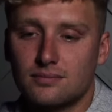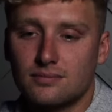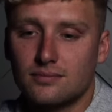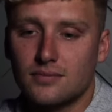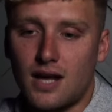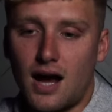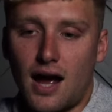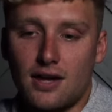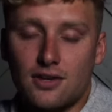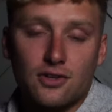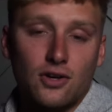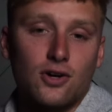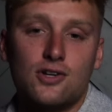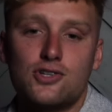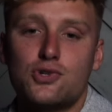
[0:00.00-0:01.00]
I
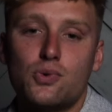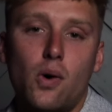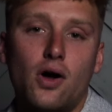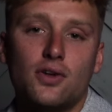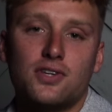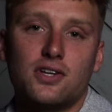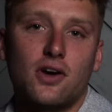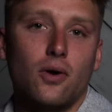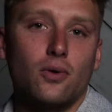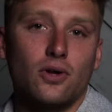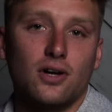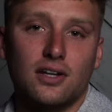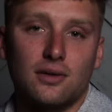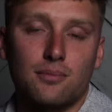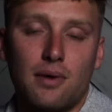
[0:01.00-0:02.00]
encourage you all to go look
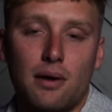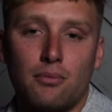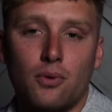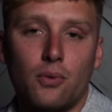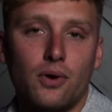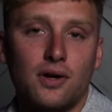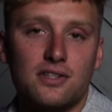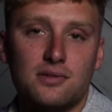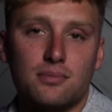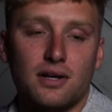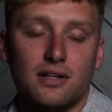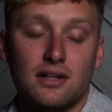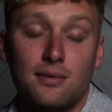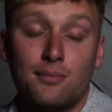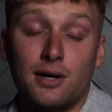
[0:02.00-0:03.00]
at the member wins
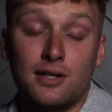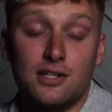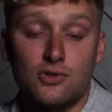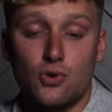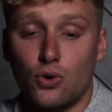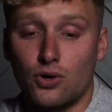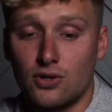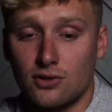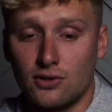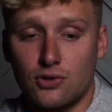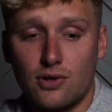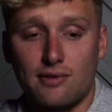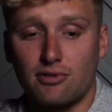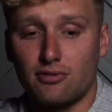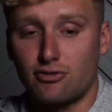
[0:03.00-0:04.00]
in my Discord. You can do
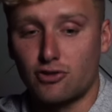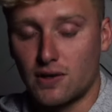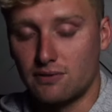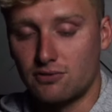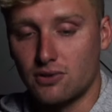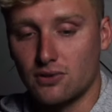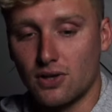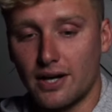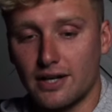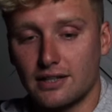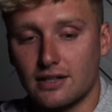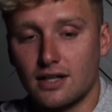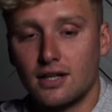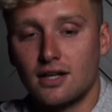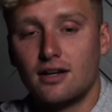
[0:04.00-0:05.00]
that for free if you'd like.
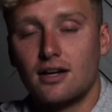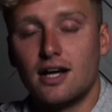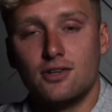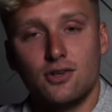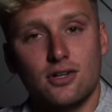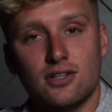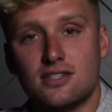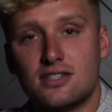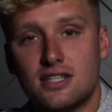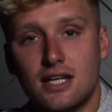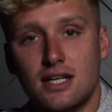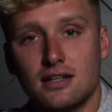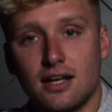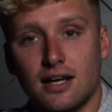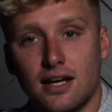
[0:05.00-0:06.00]
And you can
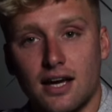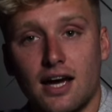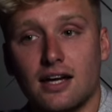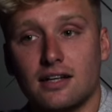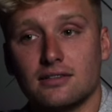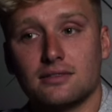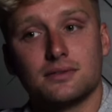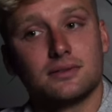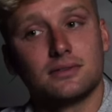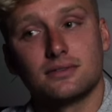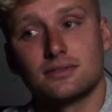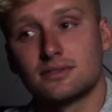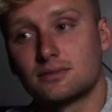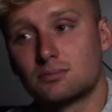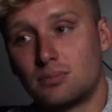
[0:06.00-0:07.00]
see, like, hey,
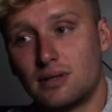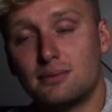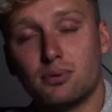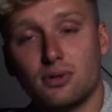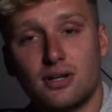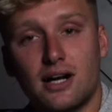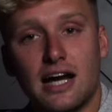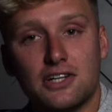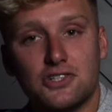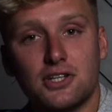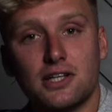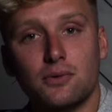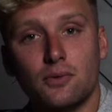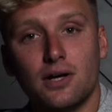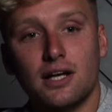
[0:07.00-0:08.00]
people are actually
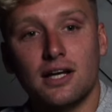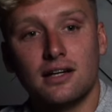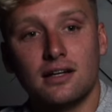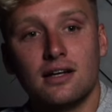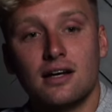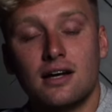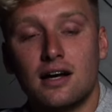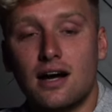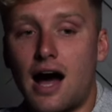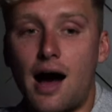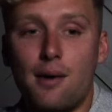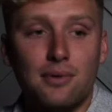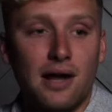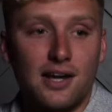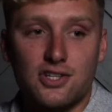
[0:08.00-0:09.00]
winning. I'm
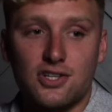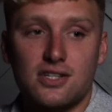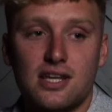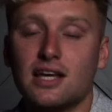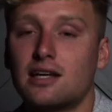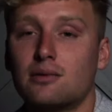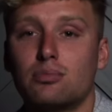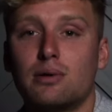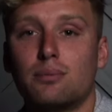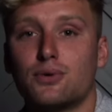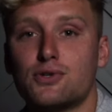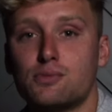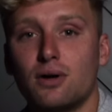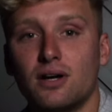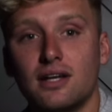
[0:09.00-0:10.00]
not just taking
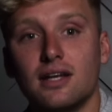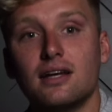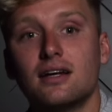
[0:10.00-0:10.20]
people's money.